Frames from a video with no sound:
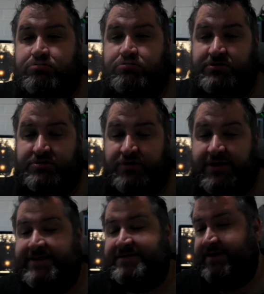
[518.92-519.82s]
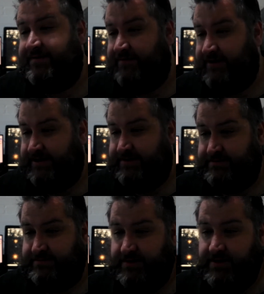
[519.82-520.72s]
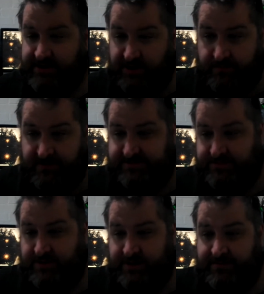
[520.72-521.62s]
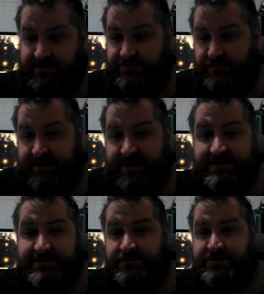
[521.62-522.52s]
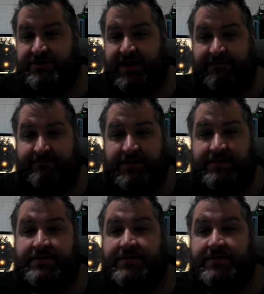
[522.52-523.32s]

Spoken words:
Trying to see if I can cull my smoking a bit to weekends, which I have been.